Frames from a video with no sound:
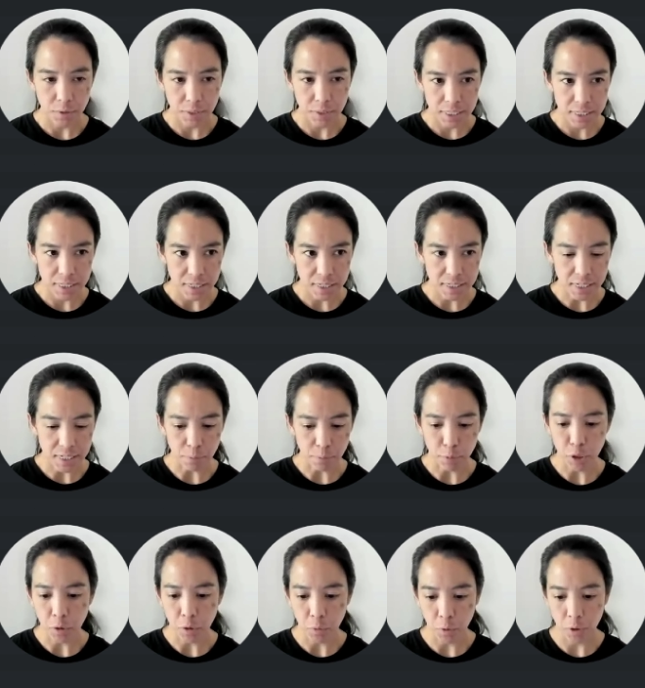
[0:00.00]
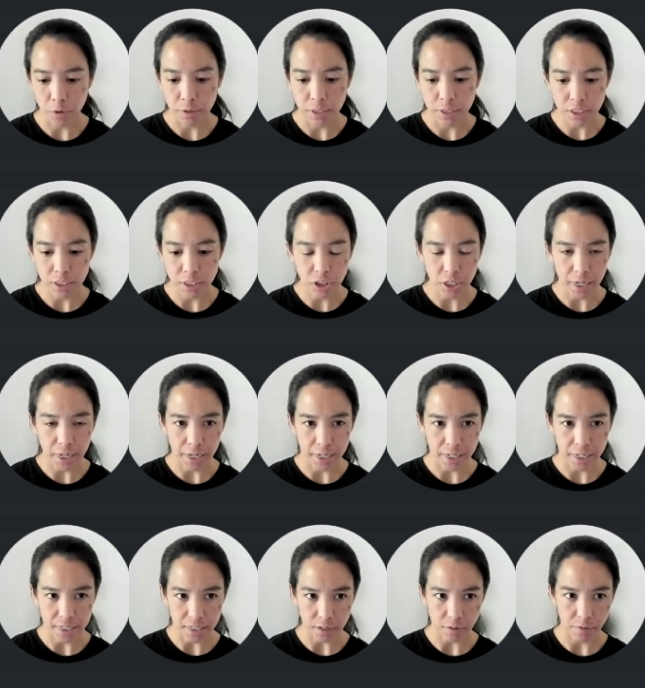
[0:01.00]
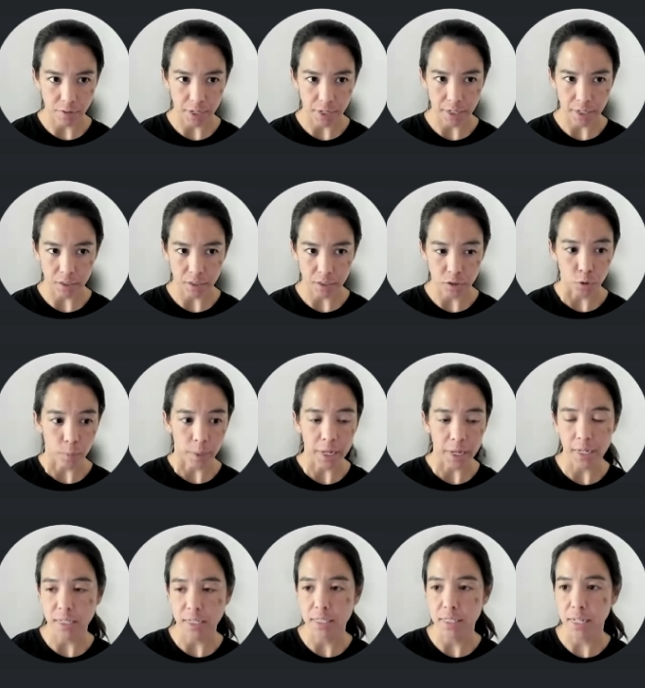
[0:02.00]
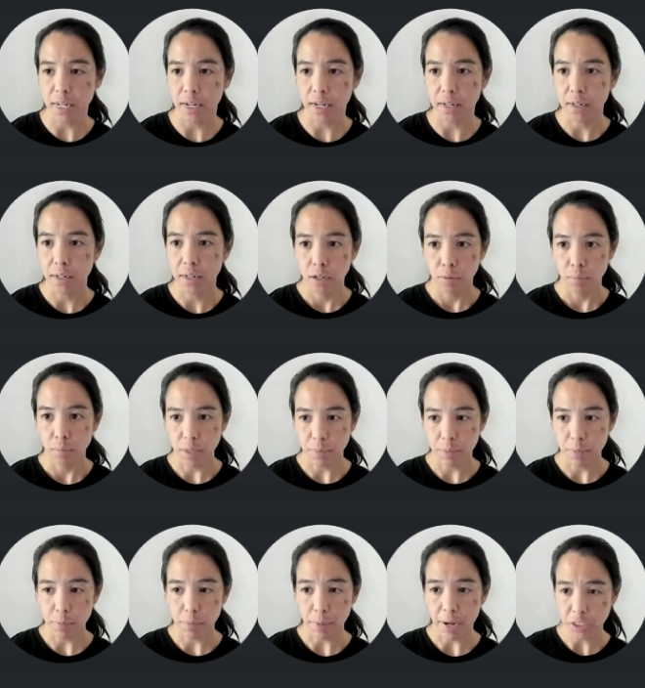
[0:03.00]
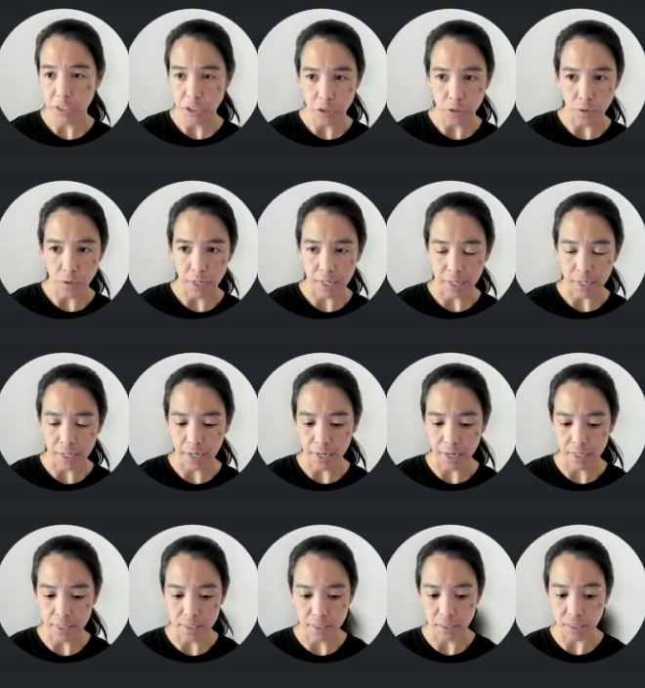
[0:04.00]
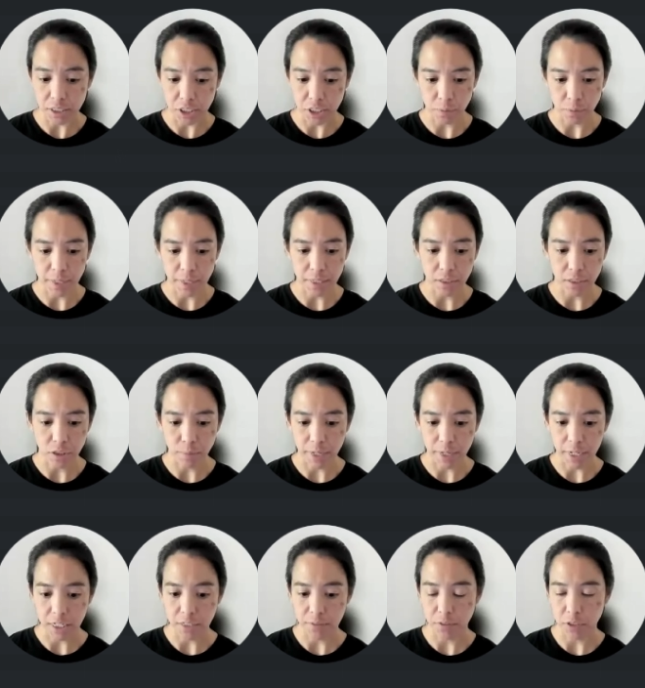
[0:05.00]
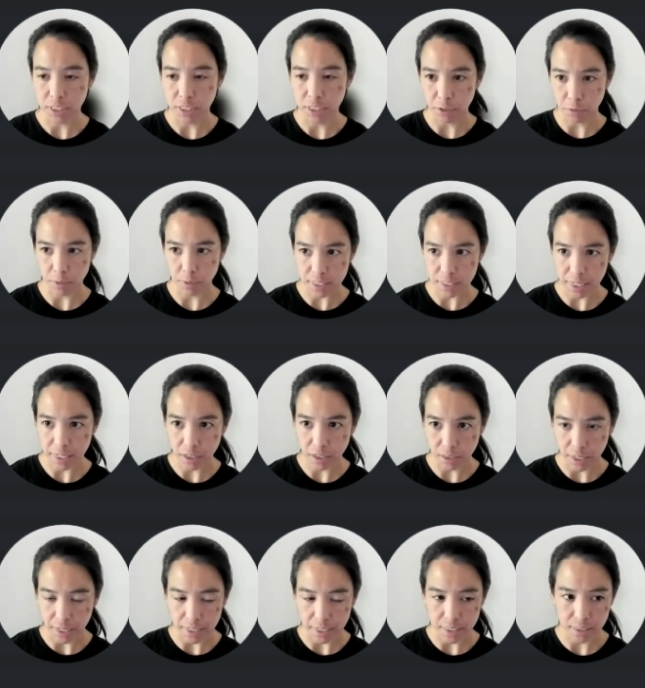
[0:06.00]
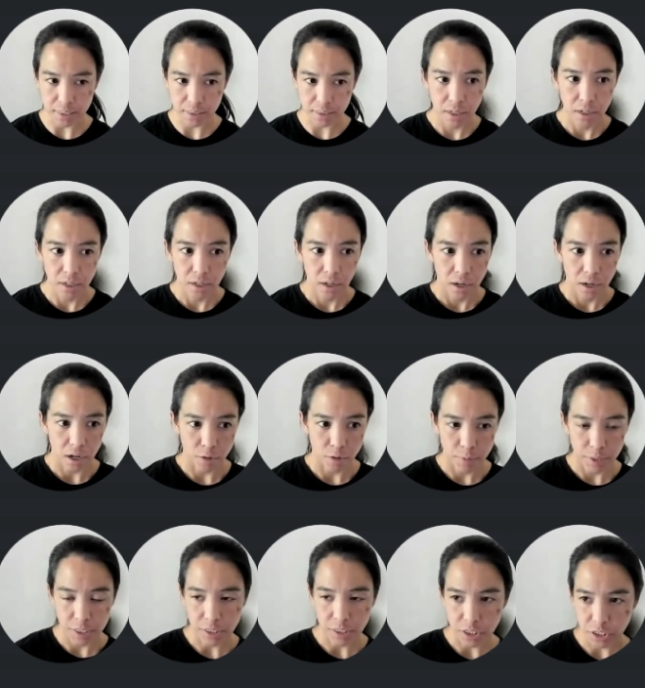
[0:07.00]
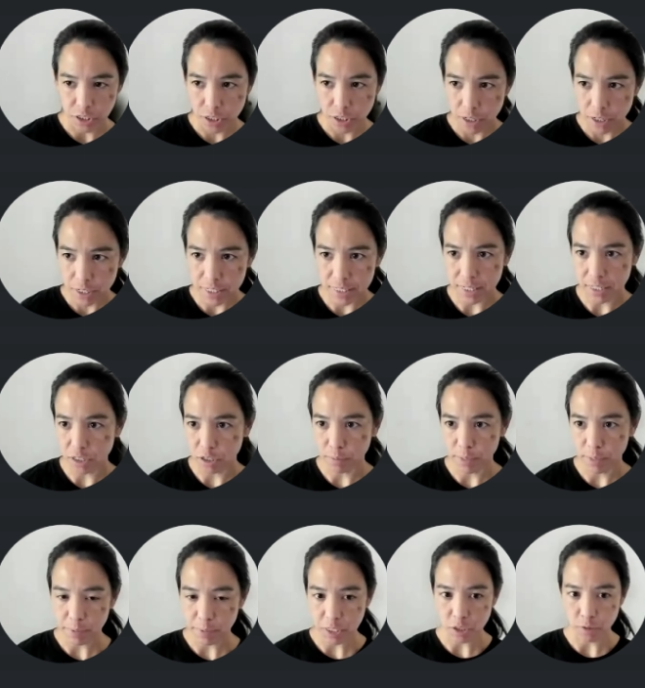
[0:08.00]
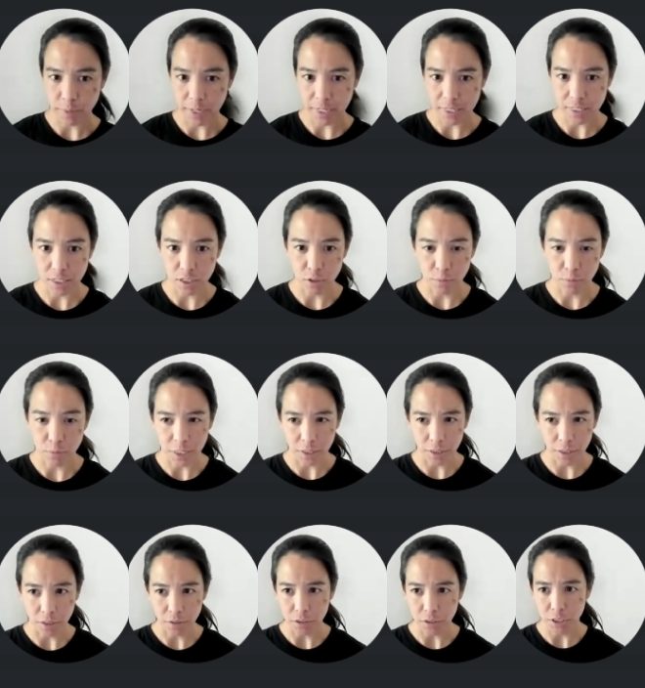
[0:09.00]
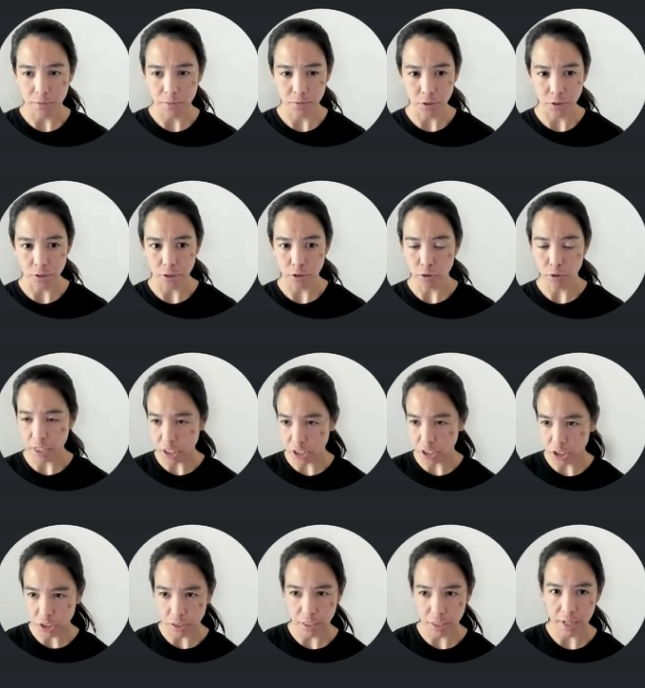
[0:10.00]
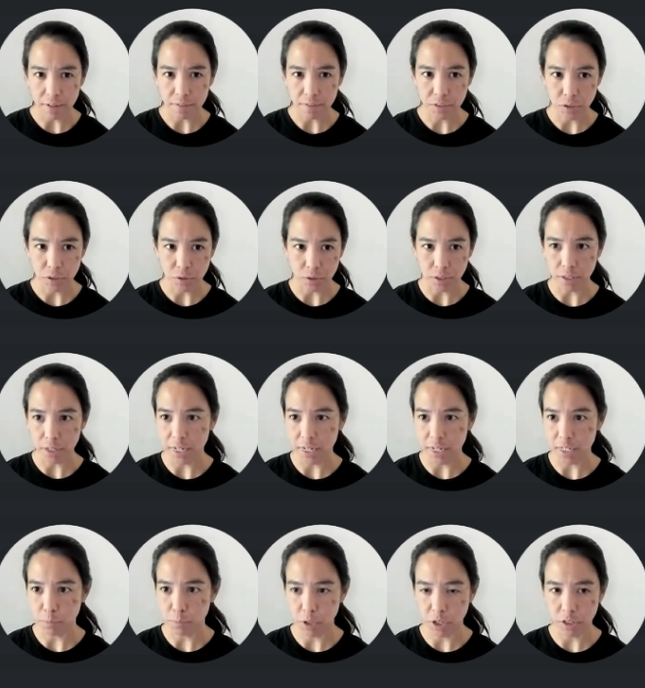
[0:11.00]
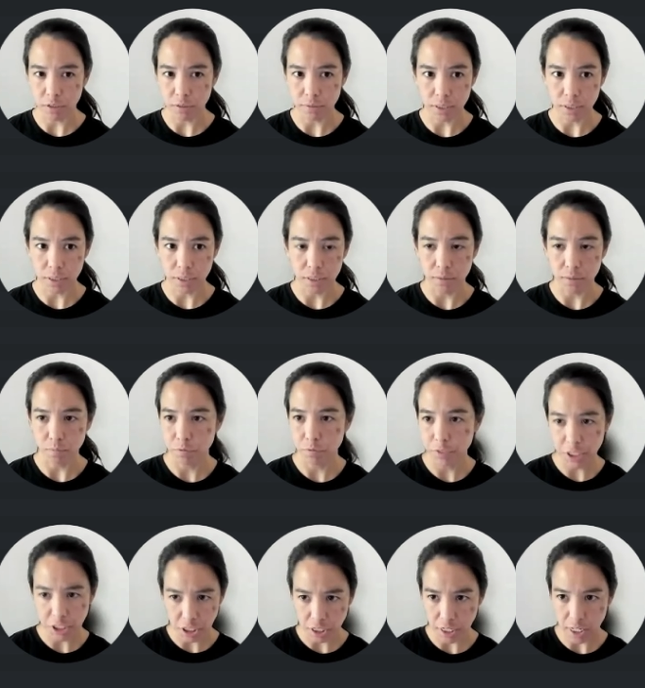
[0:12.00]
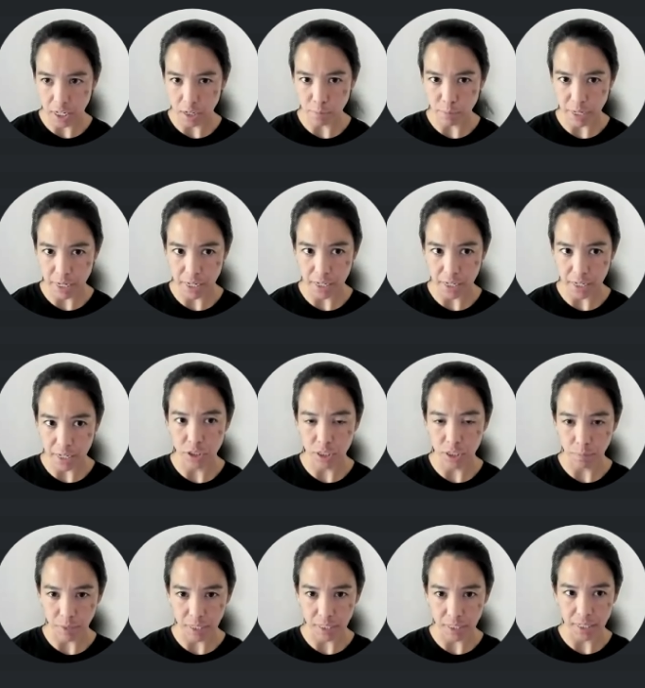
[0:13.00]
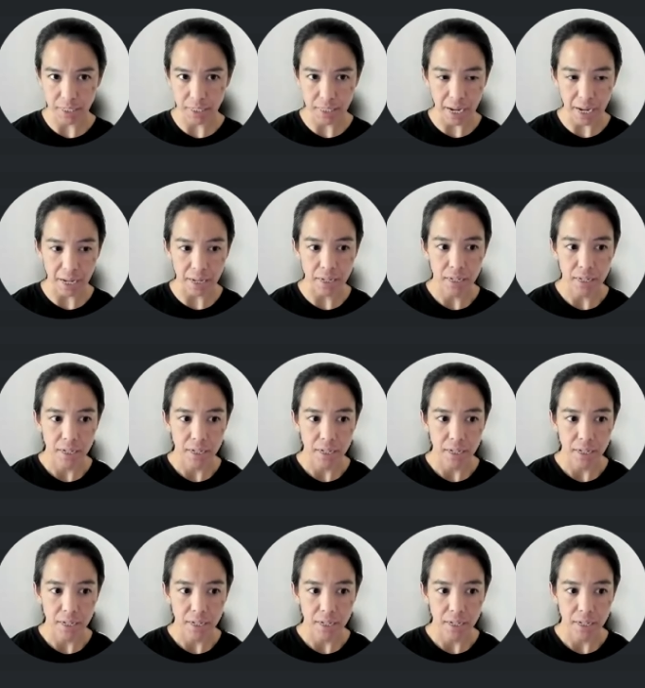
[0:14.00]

in this example, we're going to try and identify domains that might be masquerading as legitimate domains for Southwest Airlines. Our big concern is that there might be domains that are being used for credential theft or as part of a phishing campaign or something like that.